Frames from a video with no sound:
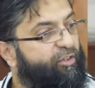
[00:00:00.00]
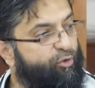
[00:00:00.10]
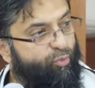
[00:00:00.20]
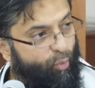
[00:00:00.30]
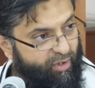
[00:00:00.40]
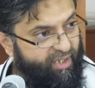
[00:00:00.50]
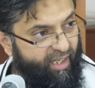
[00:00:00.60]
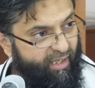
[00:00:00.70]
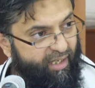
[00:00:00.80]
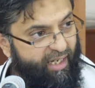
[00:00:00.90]
use
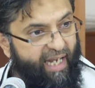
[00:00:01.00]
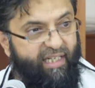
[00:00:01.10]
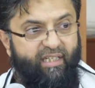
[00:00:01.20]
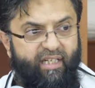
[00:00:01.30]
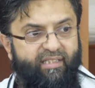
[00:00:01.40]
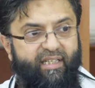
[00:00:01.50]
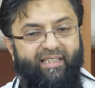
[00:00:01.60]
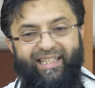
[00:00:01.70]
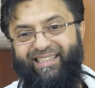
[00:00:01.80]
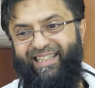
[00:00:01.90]
water and he just does
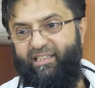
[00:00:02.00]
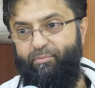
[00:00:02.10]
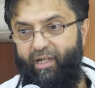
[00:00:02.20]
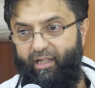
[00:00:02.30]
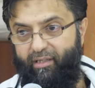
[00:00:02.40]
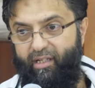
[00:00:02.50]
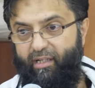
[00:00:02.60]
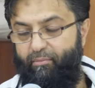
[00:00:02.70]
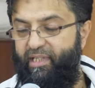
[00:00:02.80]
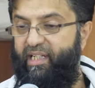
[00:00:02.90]
istijmar,
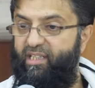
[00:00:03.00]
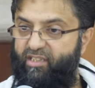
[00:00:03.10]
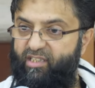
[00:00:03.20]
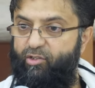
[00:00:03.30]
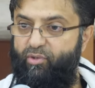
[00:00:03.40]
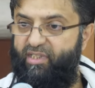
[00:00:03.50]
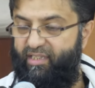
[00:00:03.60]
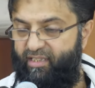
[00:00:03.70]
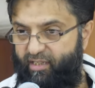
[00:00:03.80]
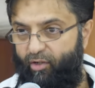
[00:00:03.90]
meaning he just uses
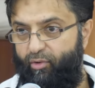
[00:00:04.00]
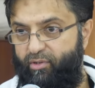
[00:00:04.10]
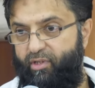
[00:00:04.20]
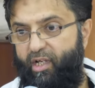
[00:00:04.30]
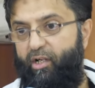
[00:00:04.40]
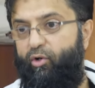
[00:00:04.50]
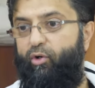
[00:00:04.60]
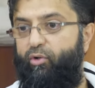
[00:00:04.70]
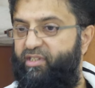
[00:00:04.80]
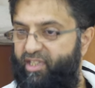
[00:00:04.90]
the stones
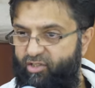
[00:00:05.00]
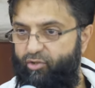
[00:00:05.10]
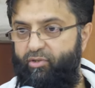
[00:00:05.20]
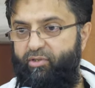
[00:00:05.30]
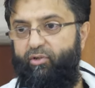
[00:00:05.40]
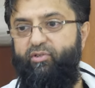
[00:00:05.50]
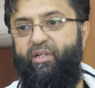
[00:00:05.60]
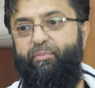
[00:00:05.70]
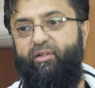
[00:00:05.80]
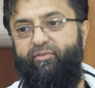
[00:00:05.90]
or tissues or
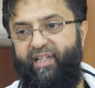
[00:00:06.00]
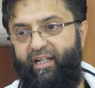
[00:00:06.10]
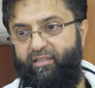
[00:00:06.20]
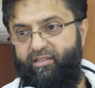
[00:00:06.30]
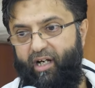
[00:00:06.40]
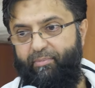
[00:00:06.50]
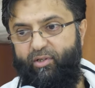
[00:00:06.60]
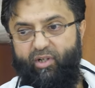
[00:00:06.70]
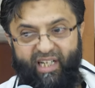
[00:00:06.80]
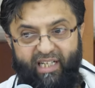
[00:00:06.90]
something of that type to
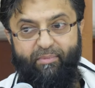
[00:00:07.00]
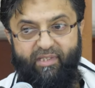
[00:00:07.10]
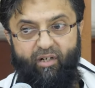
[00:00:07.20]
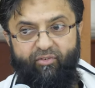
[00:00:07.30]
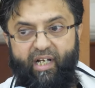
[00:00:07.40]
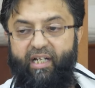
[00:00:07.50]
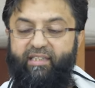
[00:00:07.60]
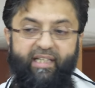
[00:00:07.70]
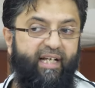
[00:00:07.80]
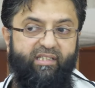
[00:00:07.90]
clean himself,
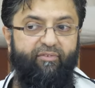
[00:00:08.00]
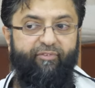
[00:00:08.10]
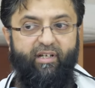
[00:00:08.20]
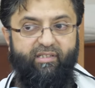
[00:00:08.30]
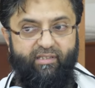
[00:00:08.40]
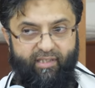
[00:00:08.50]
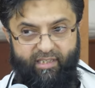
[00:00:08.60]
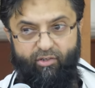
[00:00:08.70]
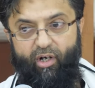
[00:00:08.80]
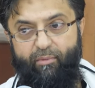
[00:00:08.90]
then that suffices.
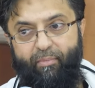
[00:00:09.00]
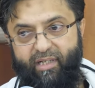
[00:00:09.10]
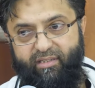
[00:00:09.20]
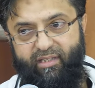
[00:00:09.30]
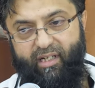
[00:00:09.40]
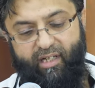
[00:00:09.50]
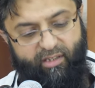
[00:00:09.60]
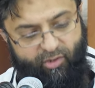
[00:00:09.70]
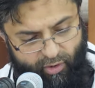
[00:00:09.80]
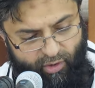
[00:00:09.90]
It's not a must
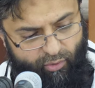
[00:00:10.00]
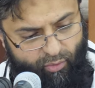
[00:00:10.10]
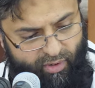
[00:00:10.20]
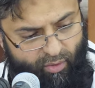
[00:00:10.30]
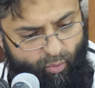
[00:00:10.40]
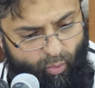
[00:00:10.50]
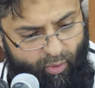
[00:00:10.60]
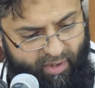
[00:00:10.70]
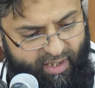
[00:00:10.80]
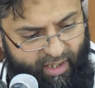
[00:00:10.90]
to use
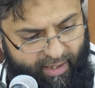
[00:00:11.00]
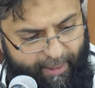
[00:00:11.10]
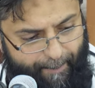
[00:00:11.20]
water.